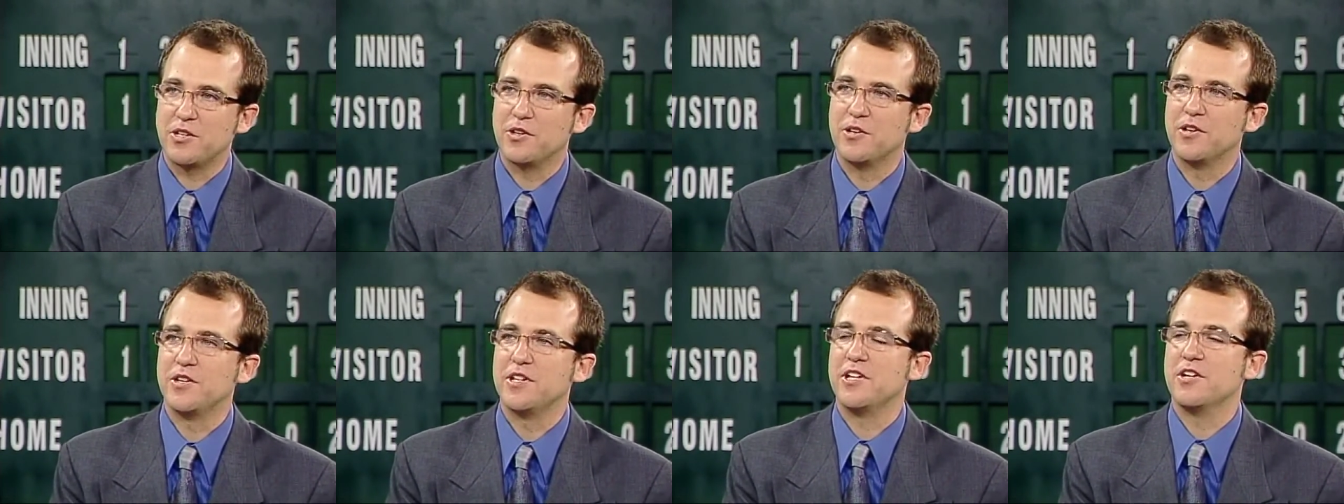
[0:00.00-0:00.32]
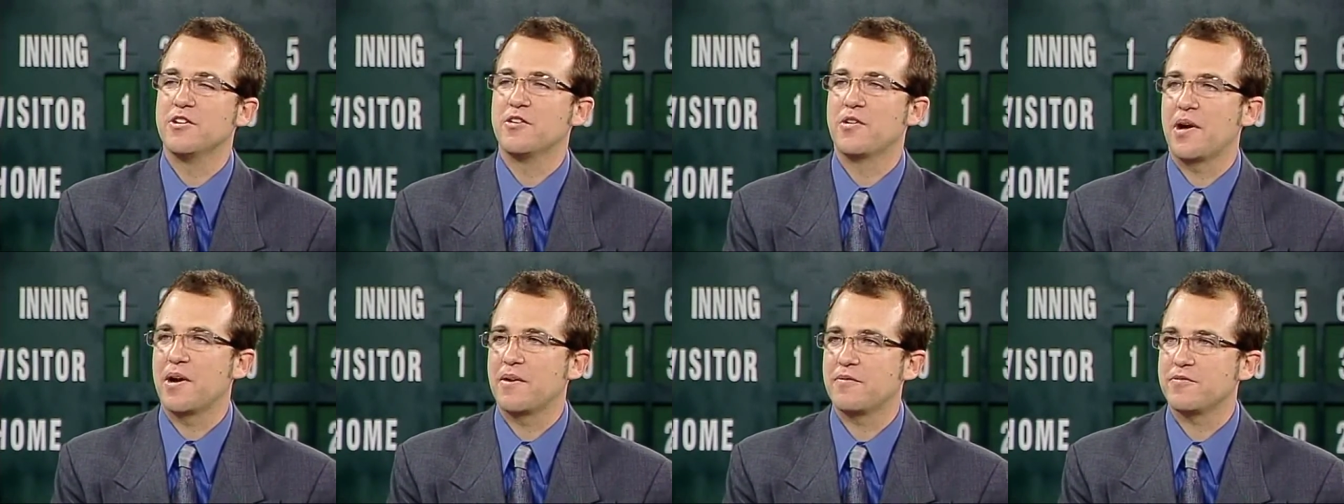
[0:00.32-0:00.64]
good
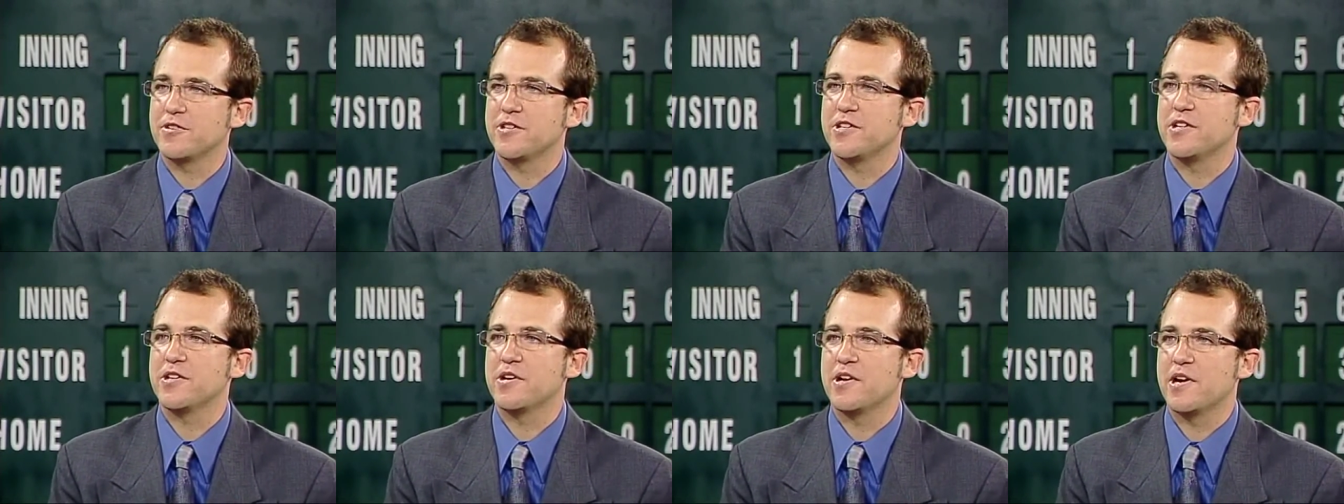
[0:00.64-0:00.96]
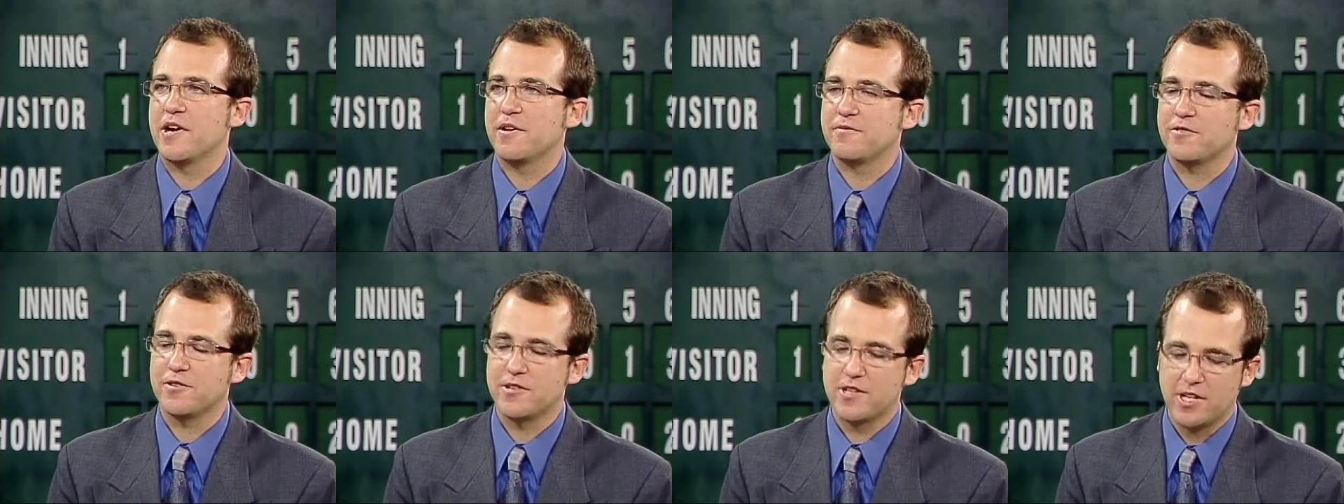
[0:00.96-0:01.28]
year after year
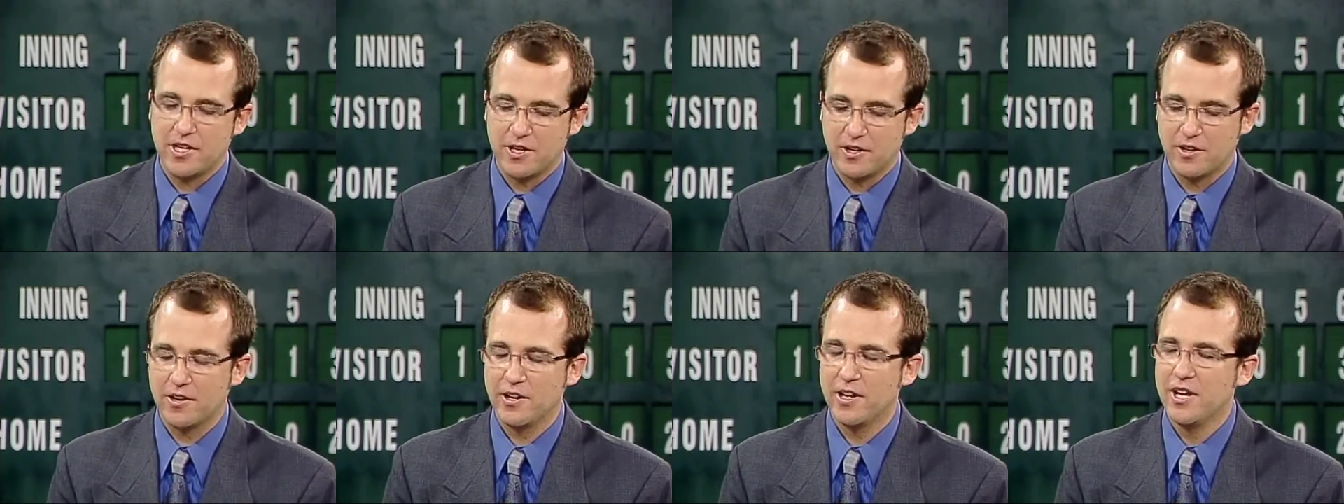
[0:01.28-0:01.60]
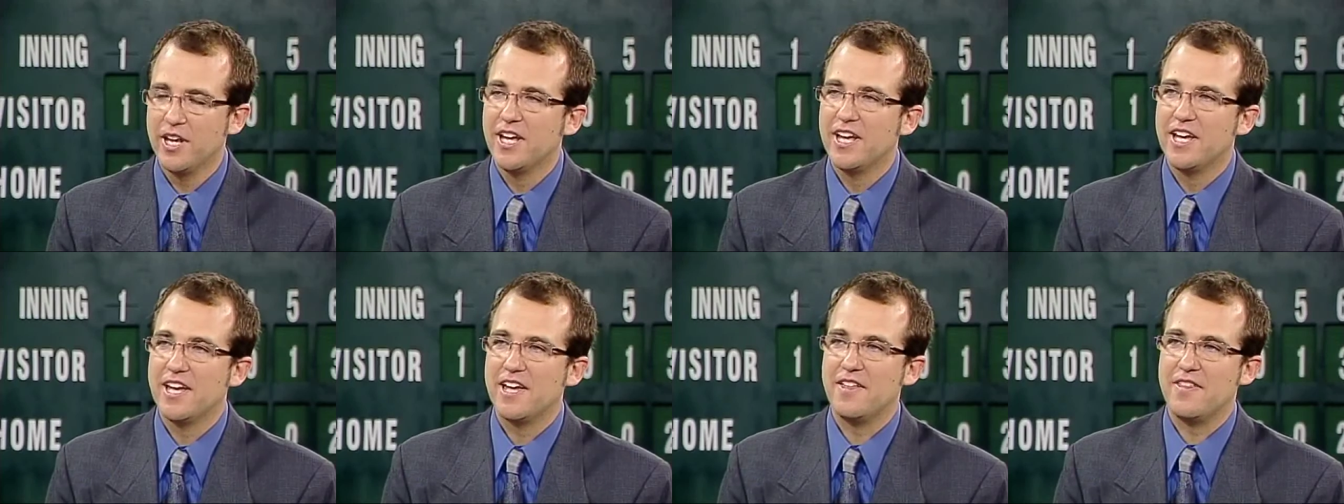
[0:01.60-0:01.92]
after year.
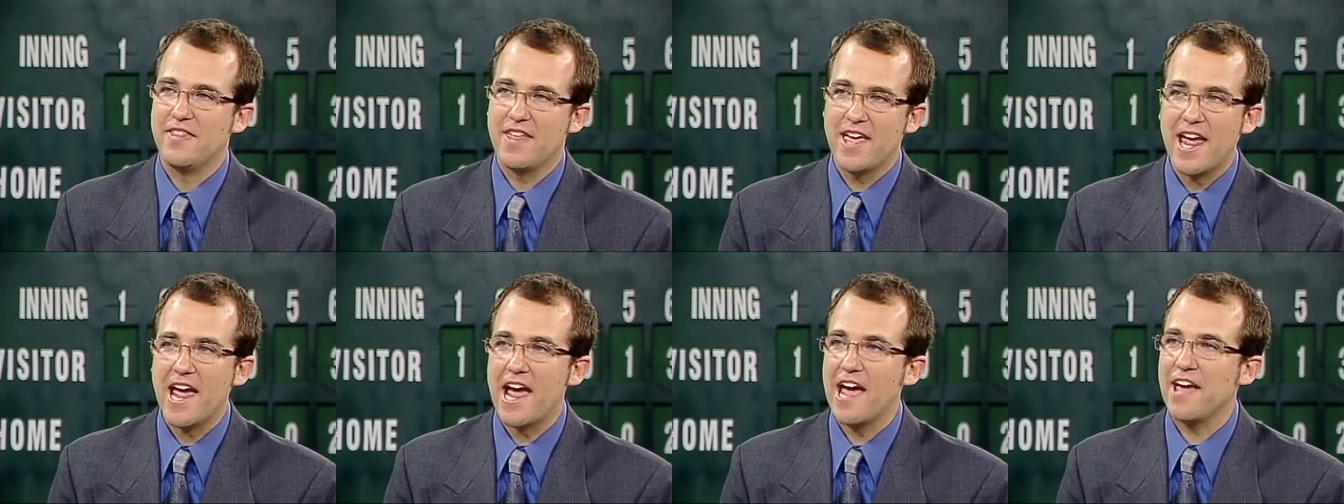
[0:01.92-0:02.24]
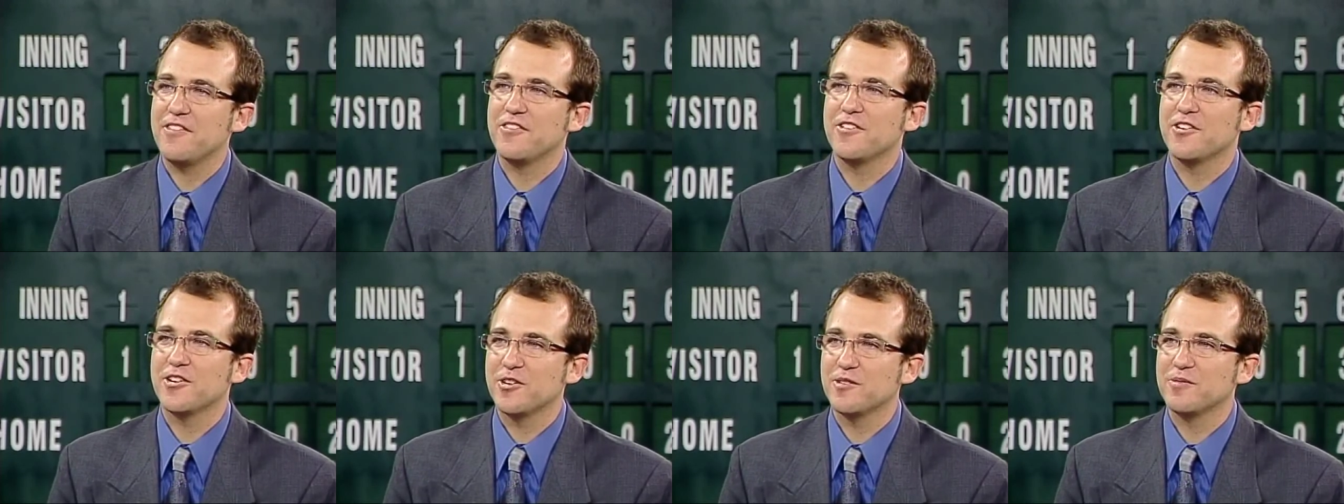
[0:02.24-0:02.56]
They
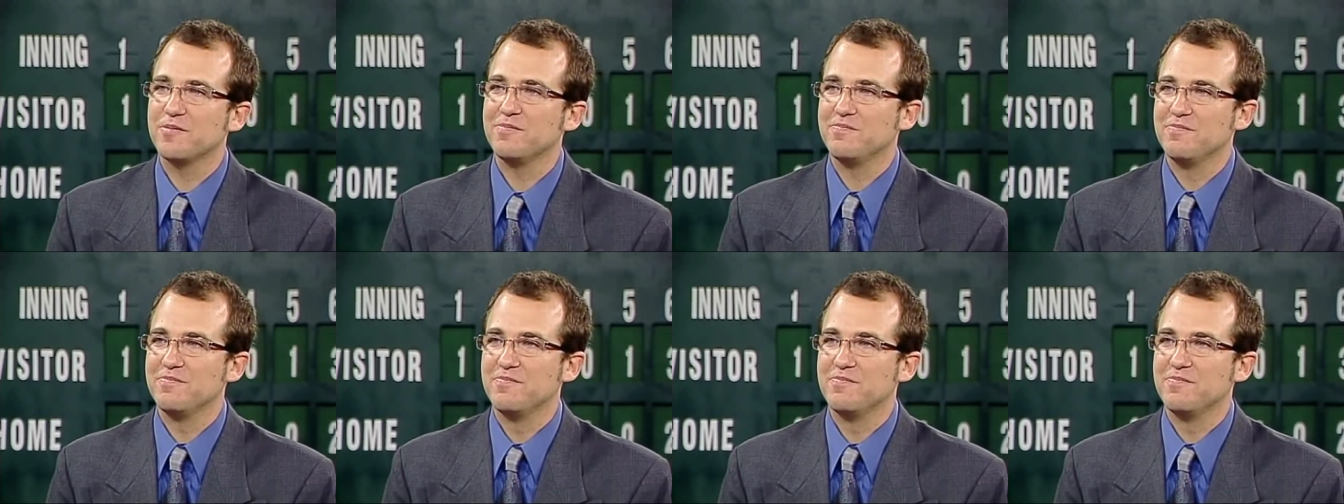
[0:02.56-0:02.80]
had their